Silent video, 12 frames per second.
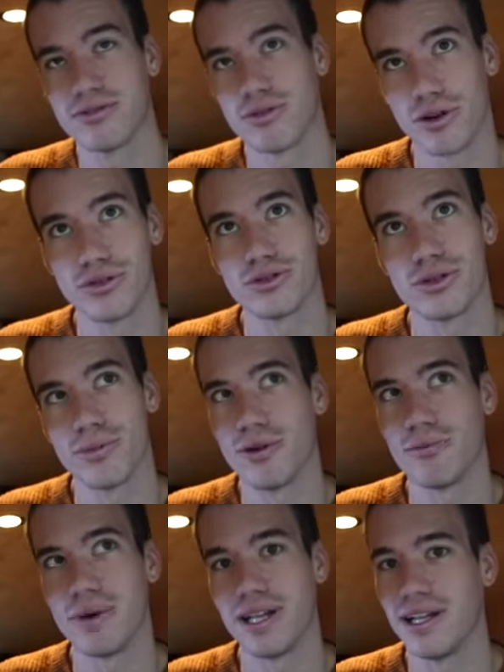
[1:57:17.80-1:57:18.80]
road trip
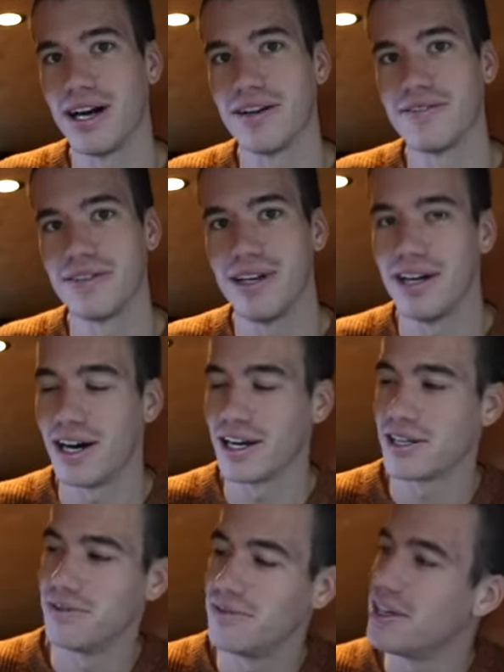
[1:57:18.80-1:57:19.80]
of my life. I
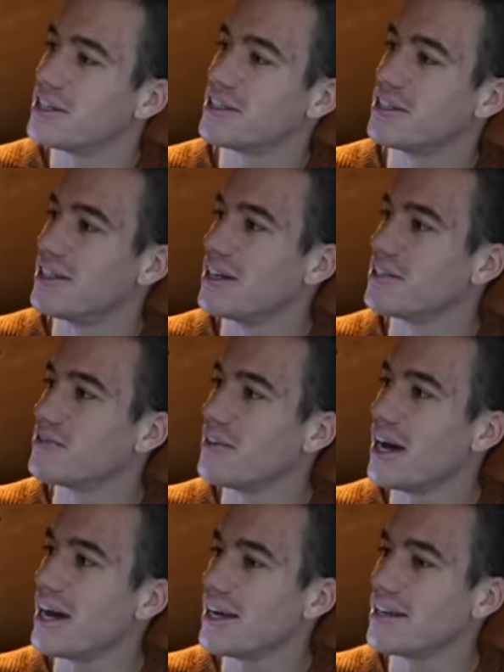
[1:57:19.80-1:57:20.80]
converted this
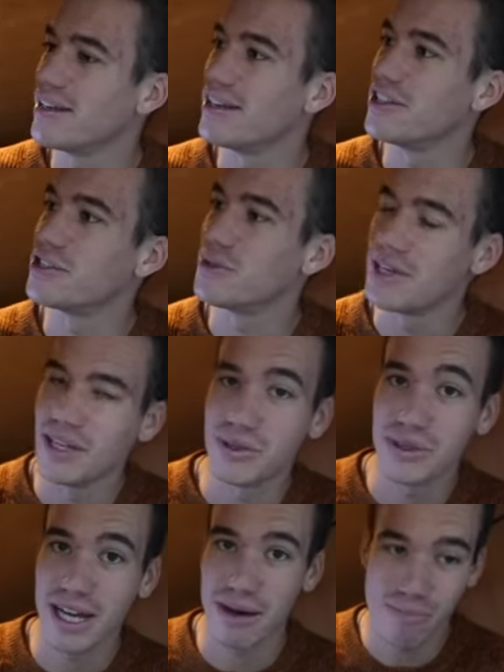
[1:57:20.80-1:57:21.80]
van into a
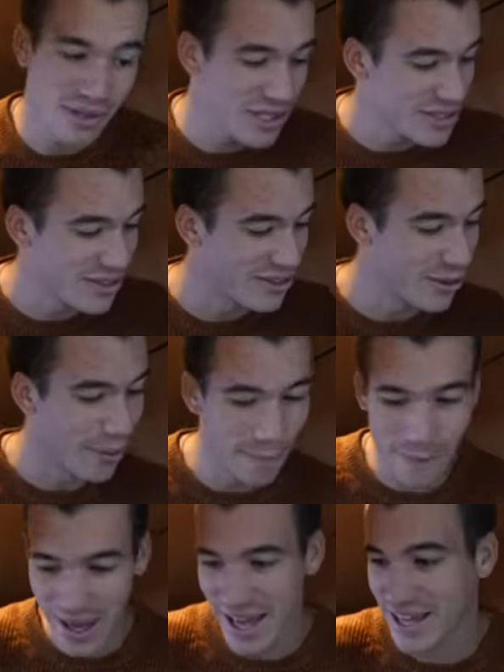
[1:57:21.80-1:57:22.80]
little camper, so I've got a
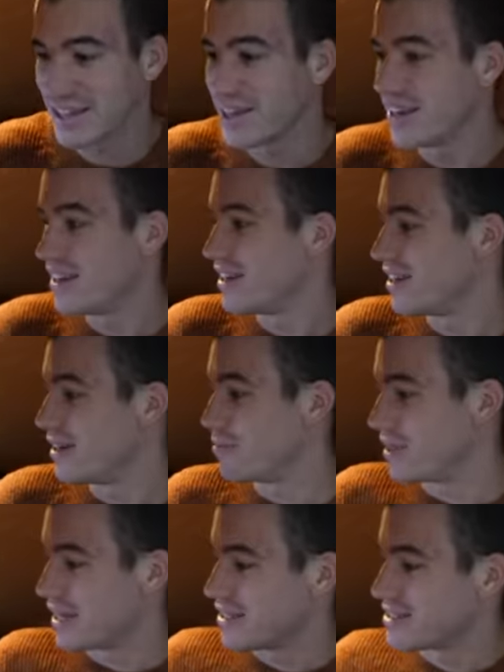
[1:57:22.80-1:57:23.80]
bed, a
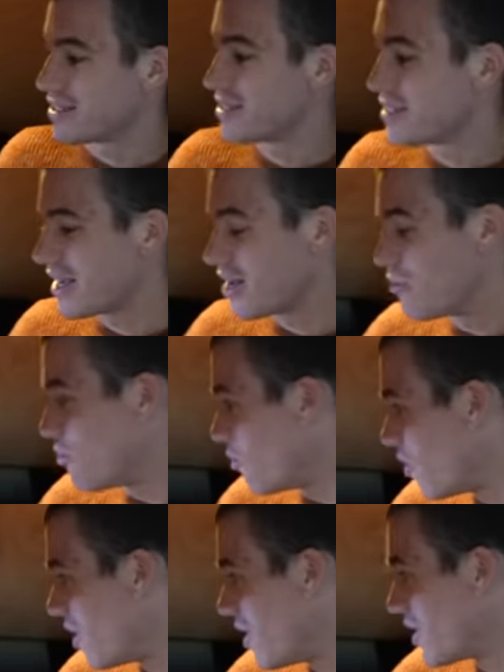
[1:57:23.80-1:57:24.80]
place to sit and
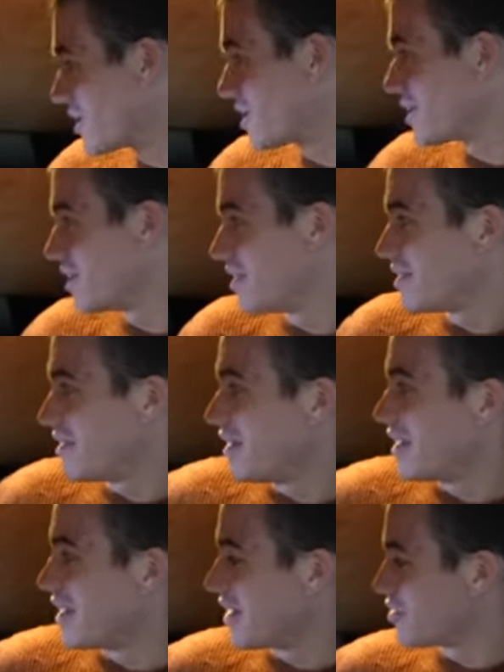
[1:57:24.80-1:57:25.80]
work.
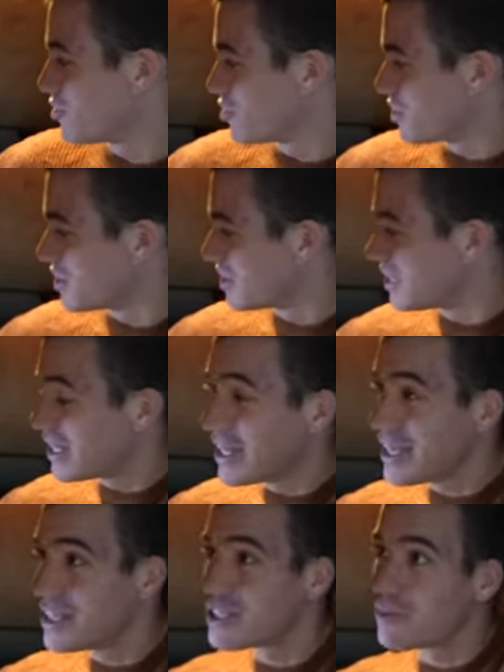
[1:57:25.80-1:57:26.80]

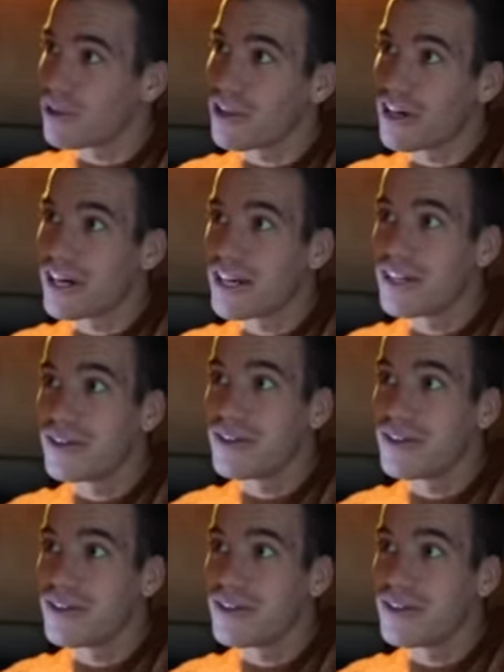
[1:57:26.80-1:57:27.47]
Electricity supply